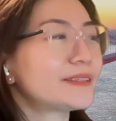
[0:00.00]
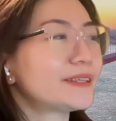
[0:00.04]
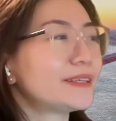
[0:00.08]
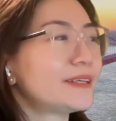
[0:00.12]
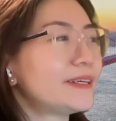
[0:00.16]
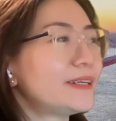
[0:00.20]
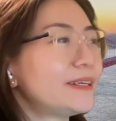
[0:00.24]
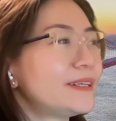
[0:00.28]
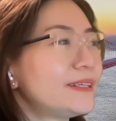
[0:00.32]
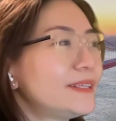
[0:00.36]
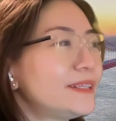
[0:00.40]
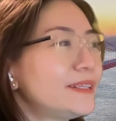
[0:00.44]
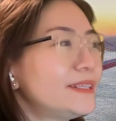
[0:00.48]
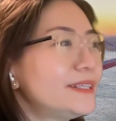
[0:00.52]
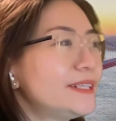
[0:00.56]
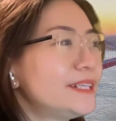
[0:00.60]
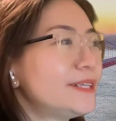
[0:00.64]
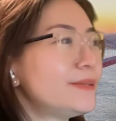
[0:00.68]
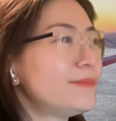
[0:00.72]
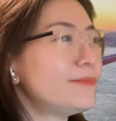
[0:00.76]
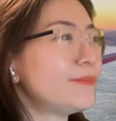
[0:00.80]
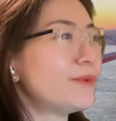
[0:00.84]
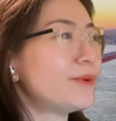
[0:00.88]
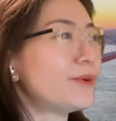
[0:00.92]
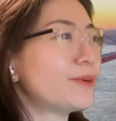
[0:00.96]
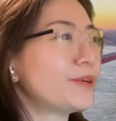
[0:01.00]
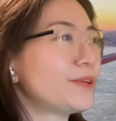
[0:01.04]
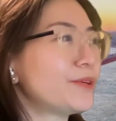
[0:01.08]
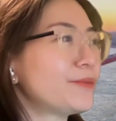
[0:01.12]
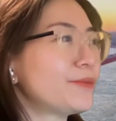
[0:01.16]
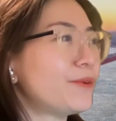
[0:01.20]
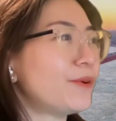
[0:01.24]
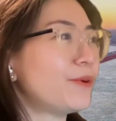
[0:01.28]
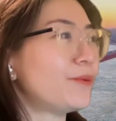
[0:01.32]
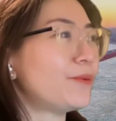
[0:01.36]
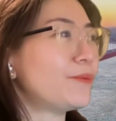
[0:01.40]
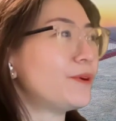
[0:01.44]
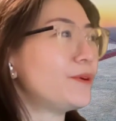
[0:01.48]
The learning
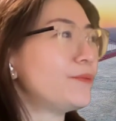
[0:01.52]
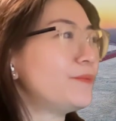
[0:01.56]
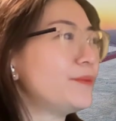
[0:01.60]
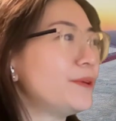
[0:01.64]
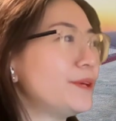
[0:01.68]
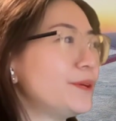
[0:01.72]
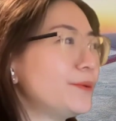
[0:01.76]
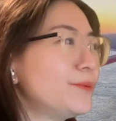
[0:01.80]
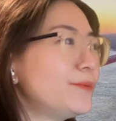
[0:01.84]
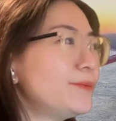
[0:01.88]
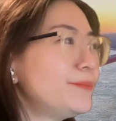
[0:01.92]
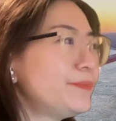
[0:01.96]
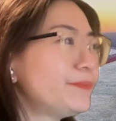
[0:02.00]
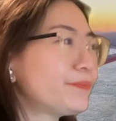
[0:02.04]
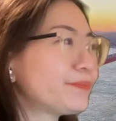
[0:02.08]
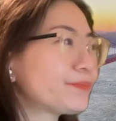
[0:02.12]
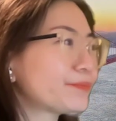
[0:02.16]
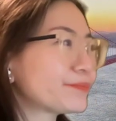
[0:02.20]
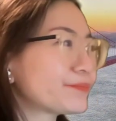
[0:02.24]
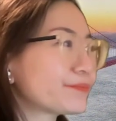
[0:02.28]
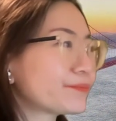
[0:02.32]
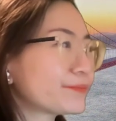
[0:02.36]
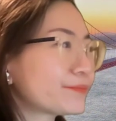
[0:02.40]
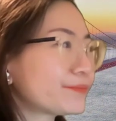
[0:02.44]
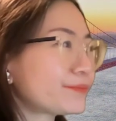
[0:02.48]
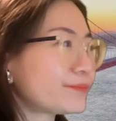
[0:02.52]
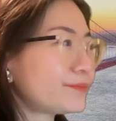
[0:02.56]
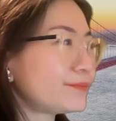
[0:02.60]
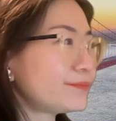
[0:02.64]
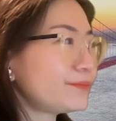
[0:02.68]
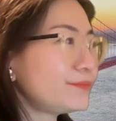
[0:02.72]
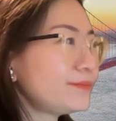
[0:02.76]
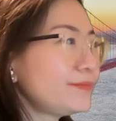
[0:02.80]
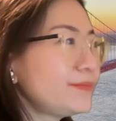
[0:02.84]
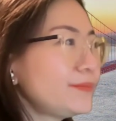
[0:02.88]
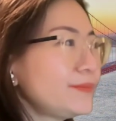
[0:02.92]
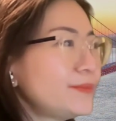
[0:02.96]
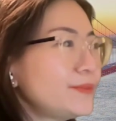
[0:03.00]
module overview.
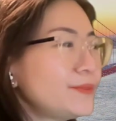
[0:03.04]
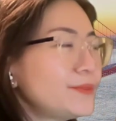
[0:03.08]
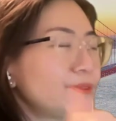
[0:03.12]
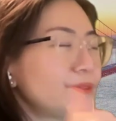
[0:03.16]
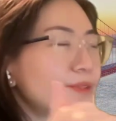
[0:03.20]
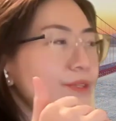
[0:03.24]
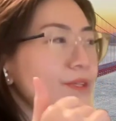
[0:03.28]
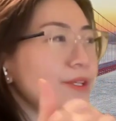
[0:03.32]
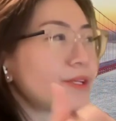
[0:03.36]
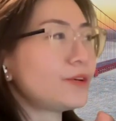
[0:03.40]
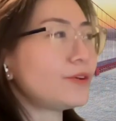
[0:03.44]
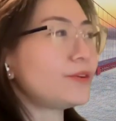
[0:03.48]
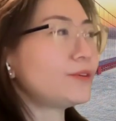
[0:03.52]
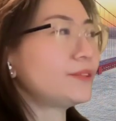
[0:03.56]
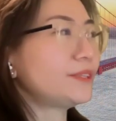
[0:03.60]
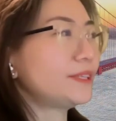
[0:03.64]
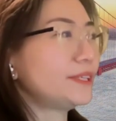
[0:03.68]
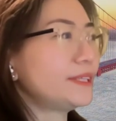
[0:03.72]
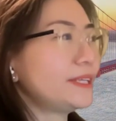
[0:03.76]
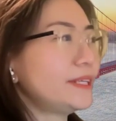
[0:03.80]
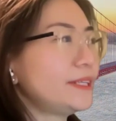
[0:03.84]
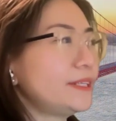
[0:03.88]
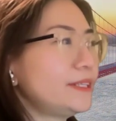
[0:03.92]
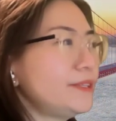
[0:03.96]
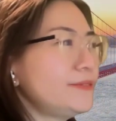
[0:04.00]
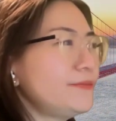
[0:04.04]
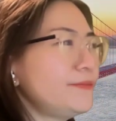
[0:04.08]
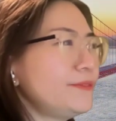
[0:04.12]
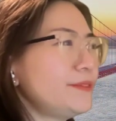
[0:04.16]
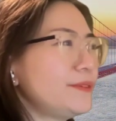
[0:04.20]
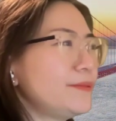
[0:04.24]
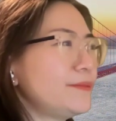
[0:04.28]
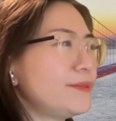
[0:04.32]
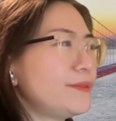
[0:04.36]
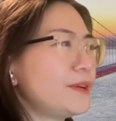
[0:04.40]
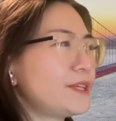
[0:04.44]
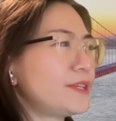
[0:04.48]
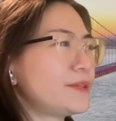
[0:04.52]
The alternative
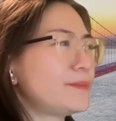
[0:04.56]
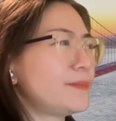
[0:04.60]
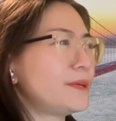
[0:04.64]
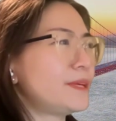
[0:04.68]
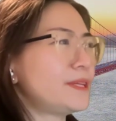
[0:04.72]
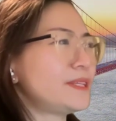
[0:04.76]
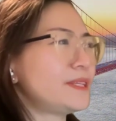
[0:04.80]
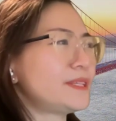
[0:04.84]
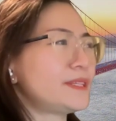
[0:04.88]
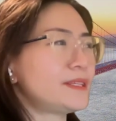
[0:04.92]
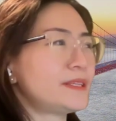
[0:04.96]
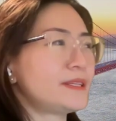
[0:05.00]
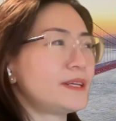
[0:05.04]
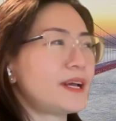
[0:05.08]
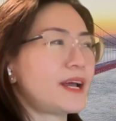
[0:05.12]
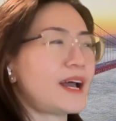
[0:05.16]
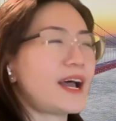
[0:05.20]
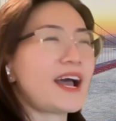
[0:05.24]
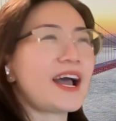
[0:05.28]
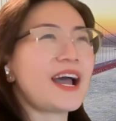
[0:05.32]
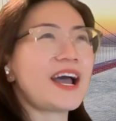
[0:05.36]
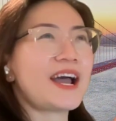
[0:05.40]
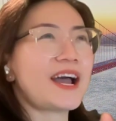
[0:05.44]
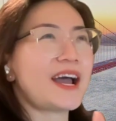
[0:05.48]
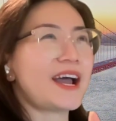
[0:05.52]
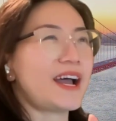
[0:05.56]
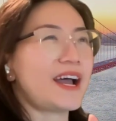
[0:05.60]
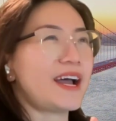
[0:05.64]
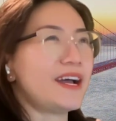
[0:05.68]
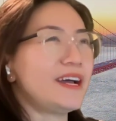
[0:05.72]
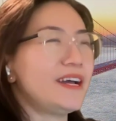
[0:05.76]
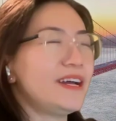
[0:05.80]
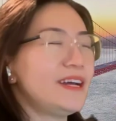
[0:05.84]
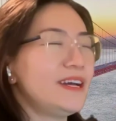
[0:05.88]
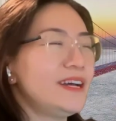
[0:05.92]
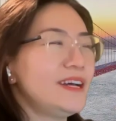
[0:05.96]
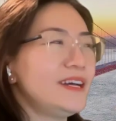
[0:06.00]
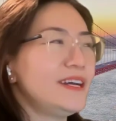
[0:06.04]
investments are
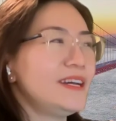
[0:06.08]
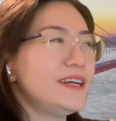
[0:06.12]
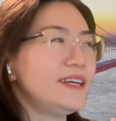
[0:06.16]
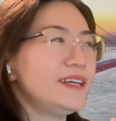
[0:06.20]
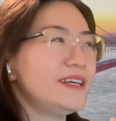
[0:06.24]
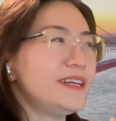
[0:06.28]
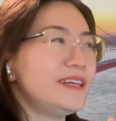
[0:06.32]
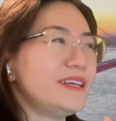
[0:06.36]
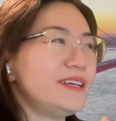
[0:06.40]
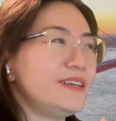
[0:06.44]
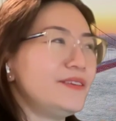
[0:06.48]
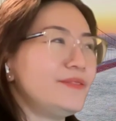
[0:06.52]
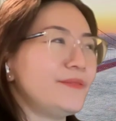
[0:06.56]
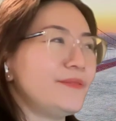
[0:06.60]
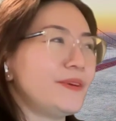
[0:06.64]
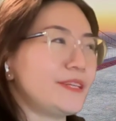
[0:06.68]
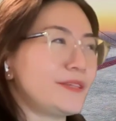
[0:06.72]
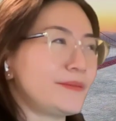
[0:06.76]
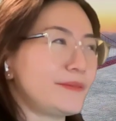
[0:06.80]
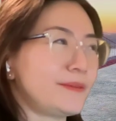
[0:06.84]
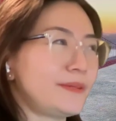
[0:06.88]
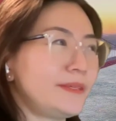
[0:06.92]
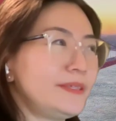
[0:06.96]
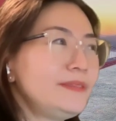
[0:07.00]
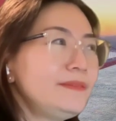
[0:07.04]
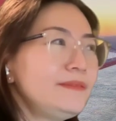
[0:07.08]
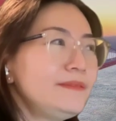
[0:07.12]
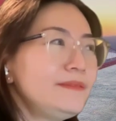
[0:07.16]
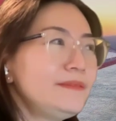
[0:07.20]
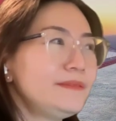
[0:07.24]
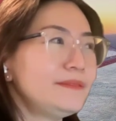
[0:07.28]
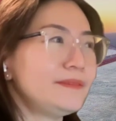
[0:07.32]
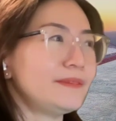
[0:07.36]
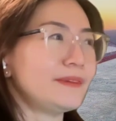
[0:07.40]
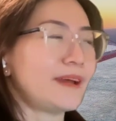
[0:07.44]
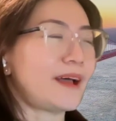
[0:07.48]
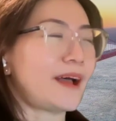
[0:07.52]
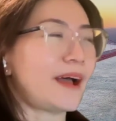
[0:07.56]
investments
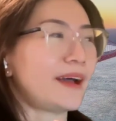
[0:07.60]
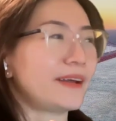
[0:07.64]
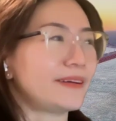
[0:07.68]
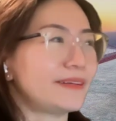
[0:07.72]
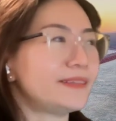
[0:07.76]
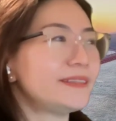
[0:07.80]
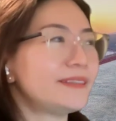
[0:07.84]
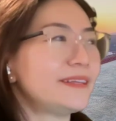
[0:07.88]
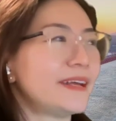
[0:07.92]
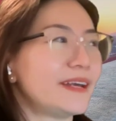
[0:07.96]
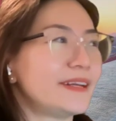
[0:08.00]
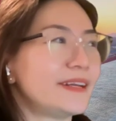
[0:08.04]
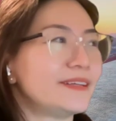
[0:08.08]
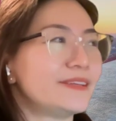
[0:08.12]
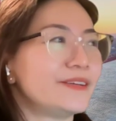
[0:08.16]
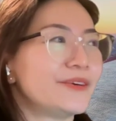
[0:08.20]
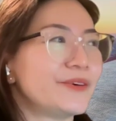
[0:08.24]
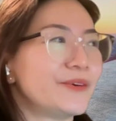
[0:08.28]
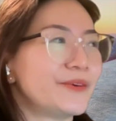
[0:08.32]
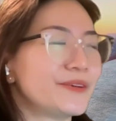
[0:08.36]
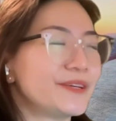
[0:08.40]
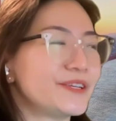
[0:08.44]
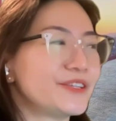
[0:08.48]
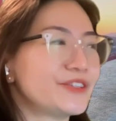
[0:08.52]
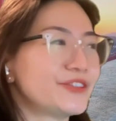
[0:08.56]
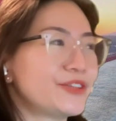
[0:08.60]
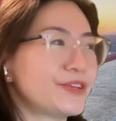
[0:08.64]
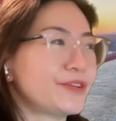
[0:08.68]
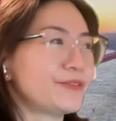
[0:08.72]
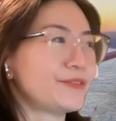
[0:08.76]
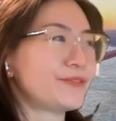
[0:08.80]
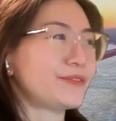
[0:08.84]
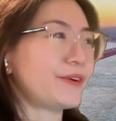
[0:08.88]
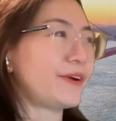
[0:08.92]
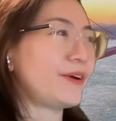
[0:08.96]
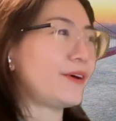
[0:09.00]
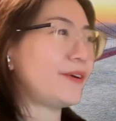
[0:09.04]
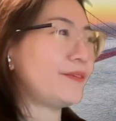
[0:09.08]
other than the ownership
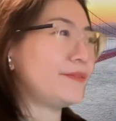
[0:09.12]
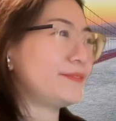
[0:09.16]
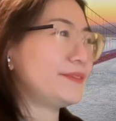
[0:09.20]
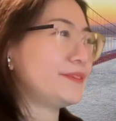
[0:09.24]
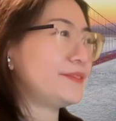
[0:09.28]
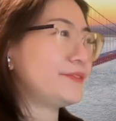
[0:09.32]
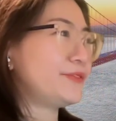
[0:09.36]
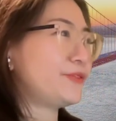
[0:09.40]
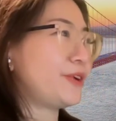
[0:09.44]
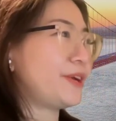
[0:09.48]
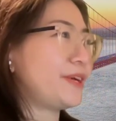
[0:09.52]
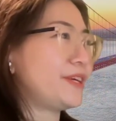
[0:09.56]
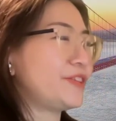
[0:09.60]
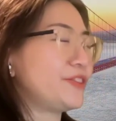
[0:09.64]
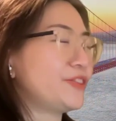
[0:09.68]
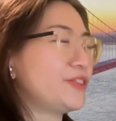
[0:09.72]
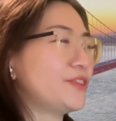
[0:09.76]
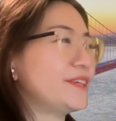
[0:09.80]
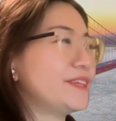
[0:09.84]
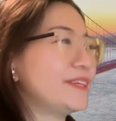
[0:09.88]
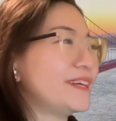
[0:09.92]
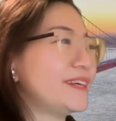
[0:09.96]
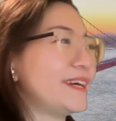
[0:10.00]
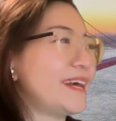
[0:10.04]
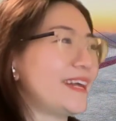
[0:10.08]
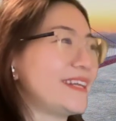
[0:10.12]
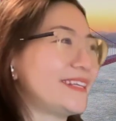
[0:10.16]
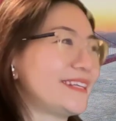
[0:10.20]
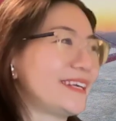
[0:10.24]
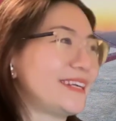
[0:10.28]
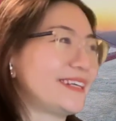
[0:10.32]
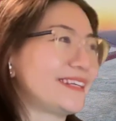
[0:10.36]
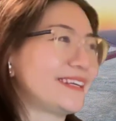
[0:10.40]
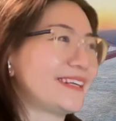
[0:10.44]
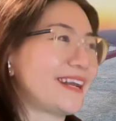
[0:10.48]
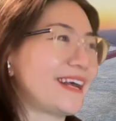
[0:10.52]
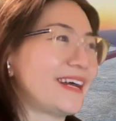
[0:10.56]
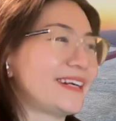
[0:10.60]
of traditional
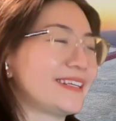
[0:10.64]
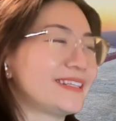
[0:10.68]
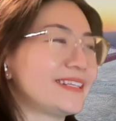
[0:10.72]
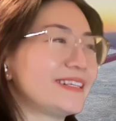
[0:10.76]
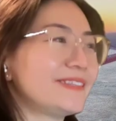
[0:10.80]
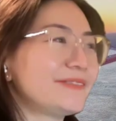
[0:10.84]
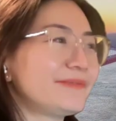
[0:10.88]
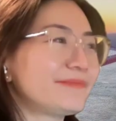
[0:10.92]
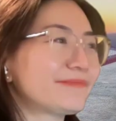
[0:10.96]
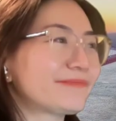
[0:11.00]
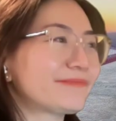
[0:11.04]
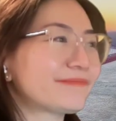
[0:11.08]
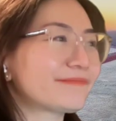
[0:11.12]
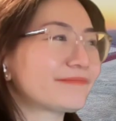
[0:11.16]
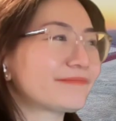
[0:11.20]
asset classes,